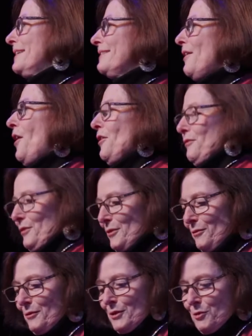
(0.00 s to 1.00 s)
at Harvard,
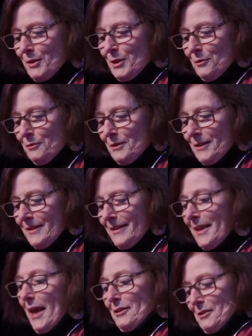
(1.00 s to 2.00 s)
which we don't
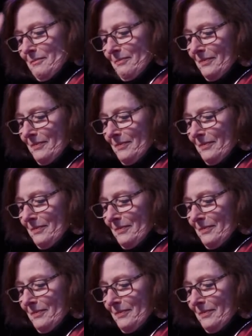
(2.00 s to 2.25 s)
yet.